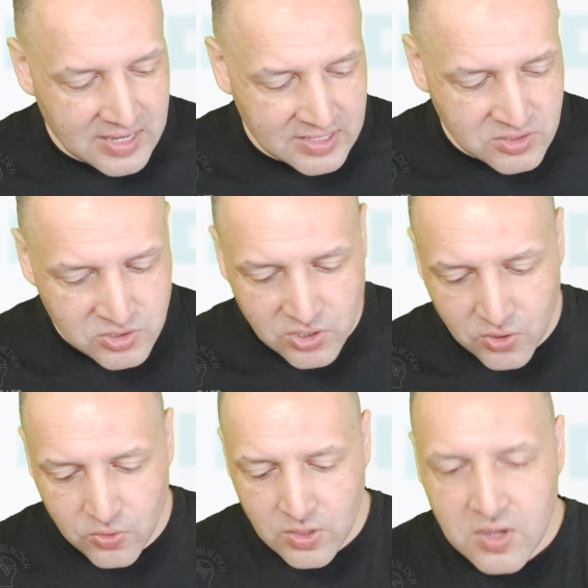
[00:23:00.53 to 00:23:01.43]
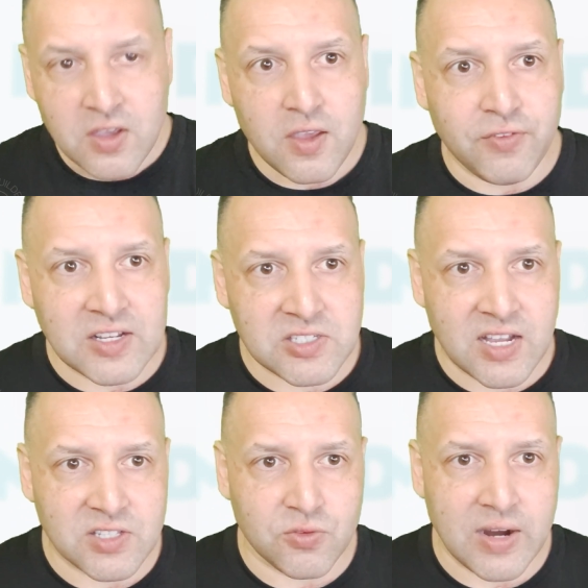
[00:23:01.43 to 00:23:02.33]
And so if I
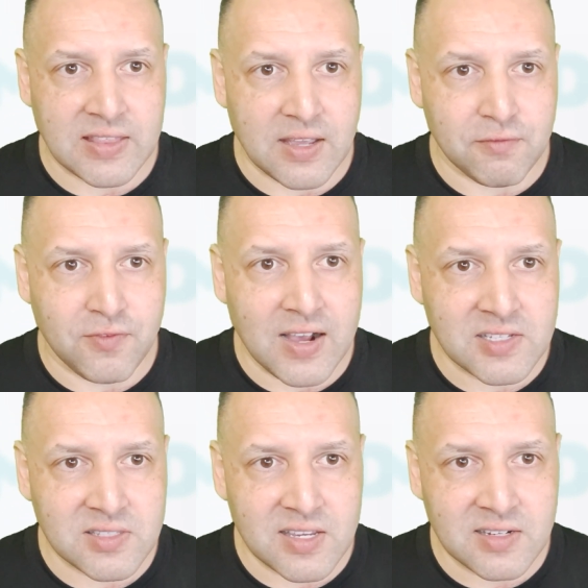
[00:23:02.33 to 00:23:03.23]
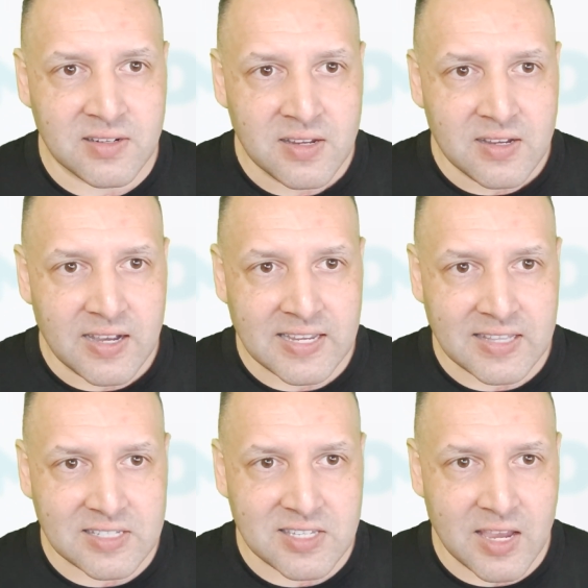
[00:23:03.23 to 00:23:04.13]
start to write that fast, then I get
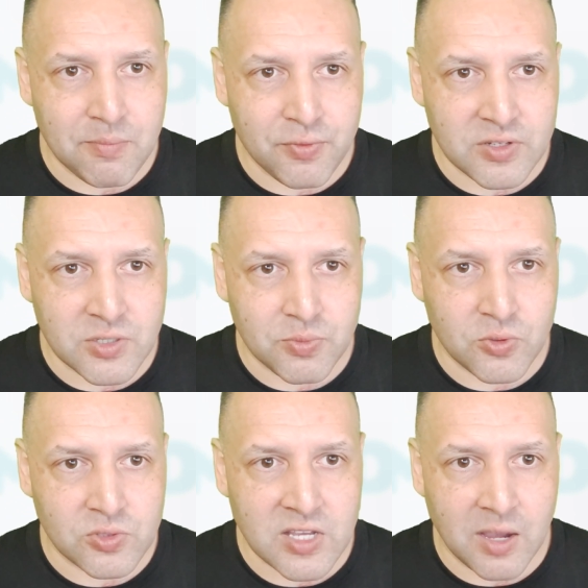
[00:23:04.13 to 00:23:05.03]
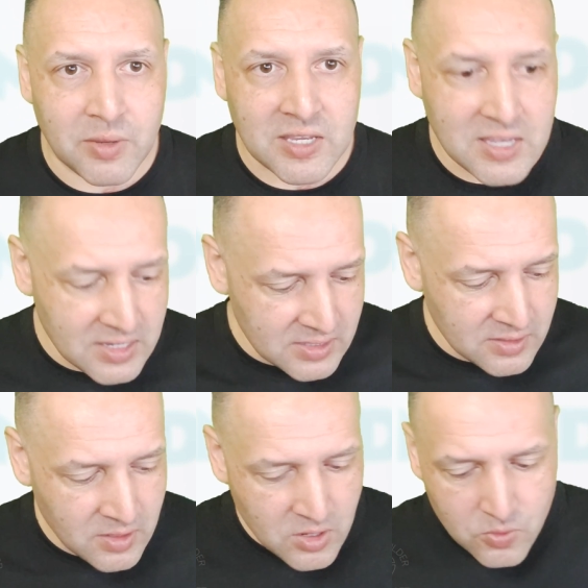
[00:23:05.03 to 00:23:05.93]
the same principles coming
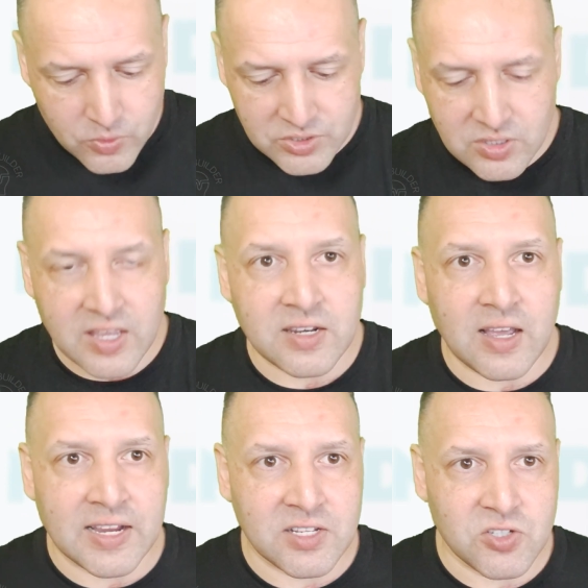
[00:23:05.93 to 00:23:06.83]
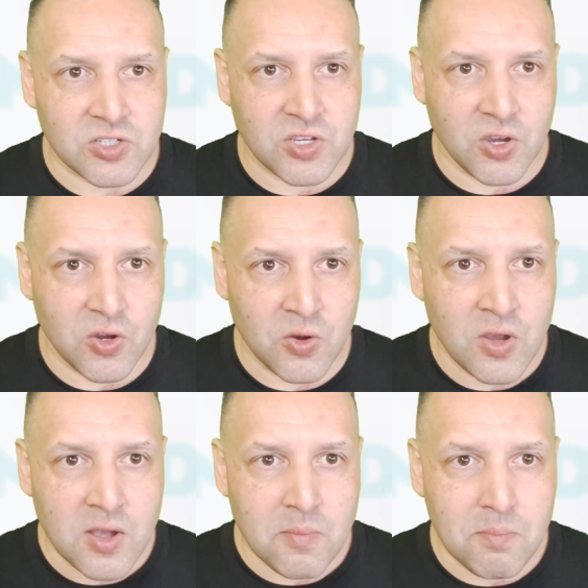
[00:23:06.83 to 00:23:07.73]
in, which then I can just go
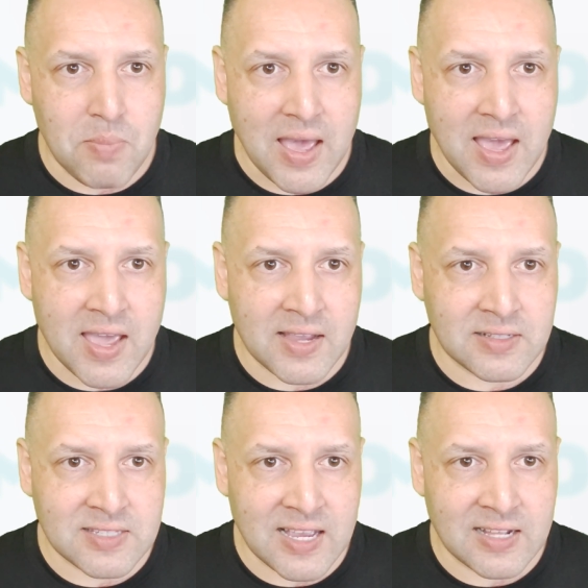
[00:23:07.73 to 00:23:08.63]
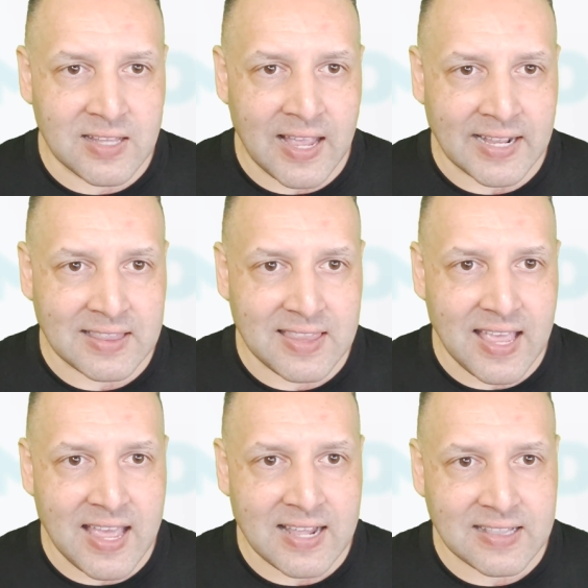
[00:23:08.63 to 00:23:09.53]
bang down like
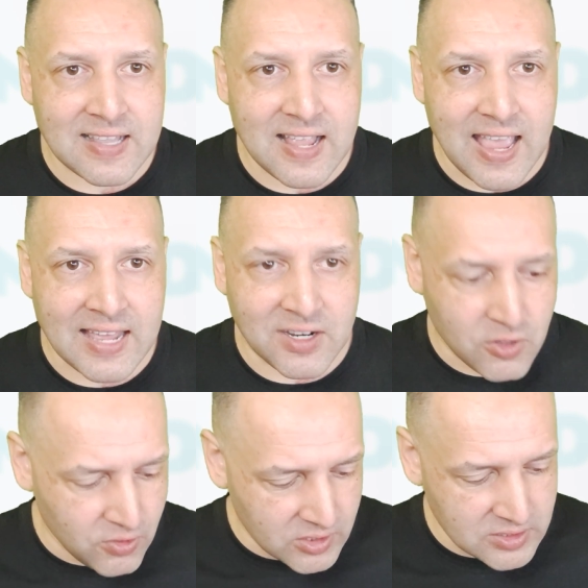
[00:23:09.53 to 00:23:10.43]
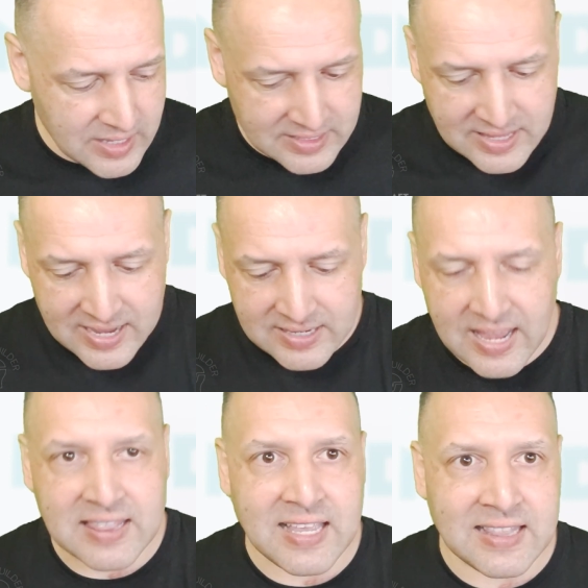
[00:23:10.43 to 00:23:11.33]
that and across like that,
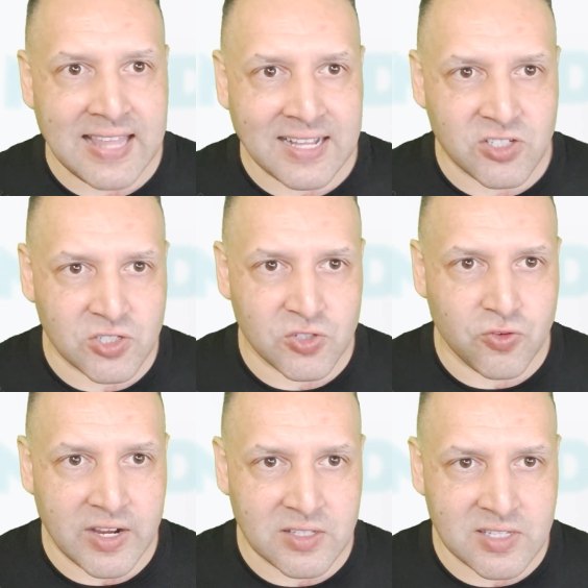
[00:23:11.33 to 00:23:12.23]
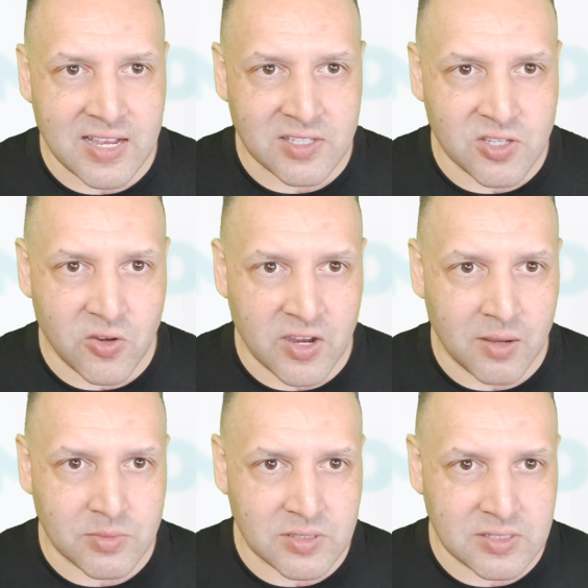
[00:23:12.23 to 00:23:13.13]
and then that just straightens out, so it
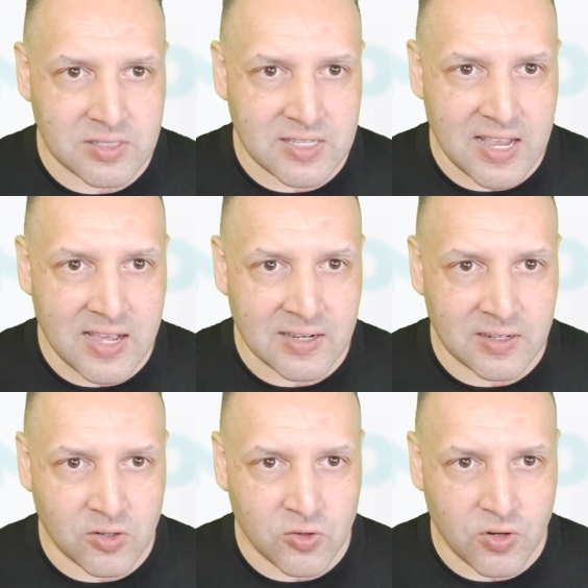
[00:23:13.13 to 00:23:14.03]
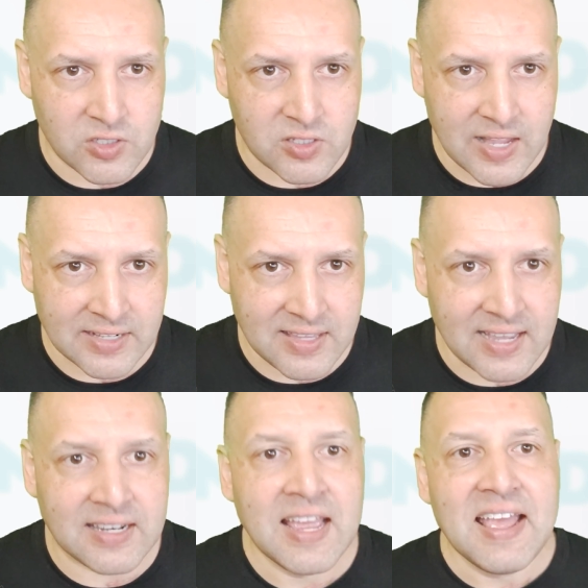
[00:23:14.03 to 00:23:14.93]
comes down across like
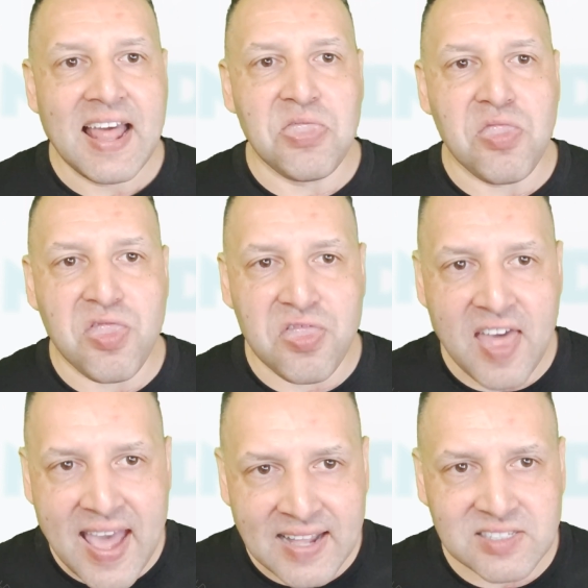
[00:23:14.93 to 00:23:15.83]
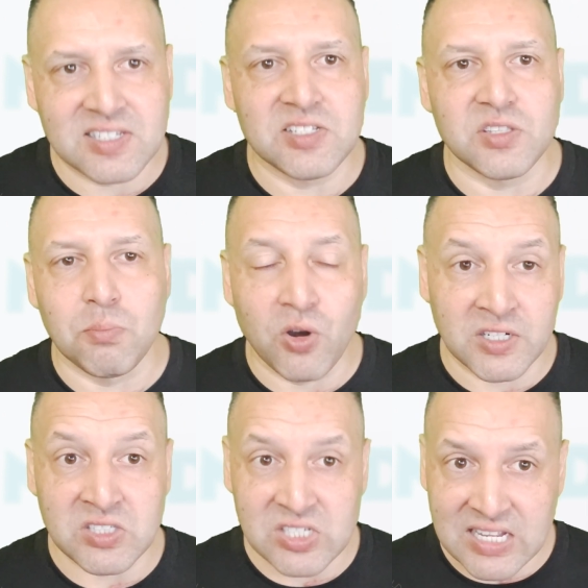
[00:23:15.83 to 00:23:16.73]
that, and that is the
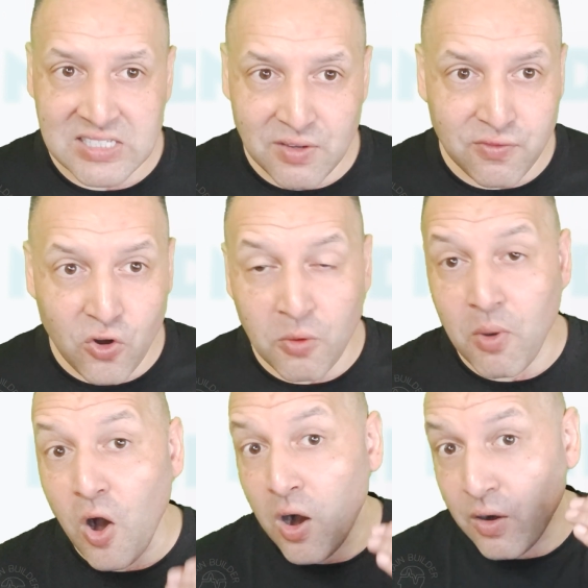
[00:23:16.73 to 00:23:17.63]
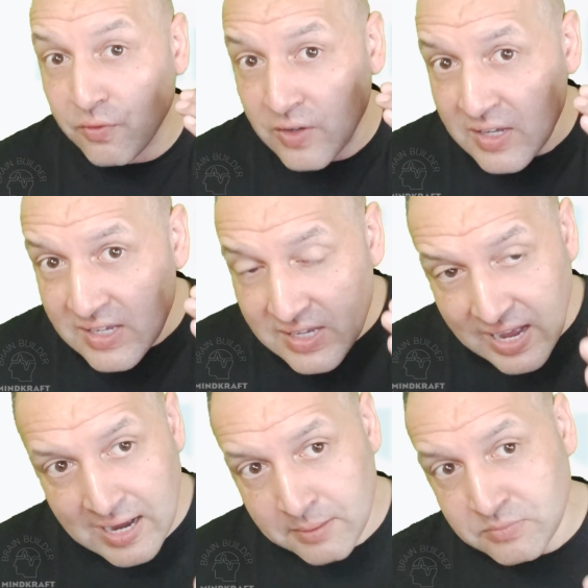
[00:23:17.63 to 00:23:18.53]
modern Jianti form of
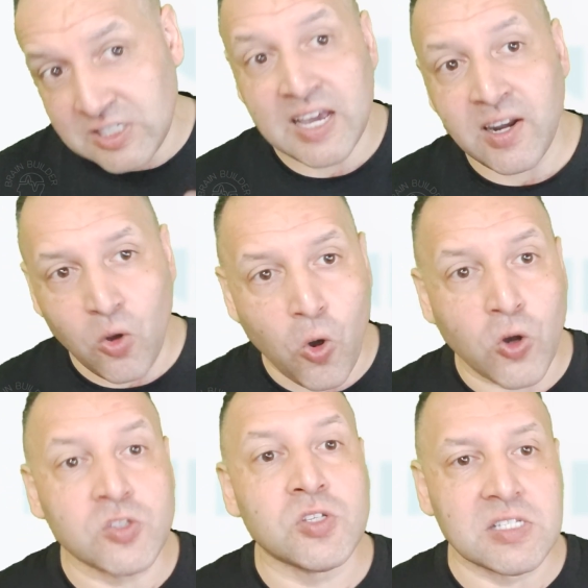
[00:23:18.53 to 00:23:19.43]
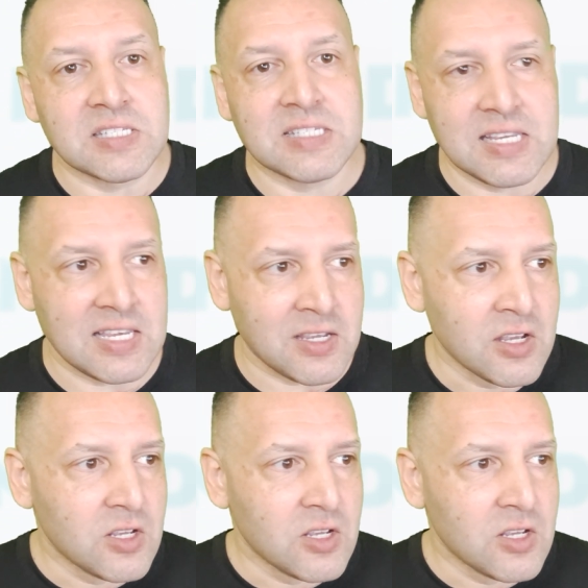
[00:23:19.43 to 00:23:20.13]
jian, or to see.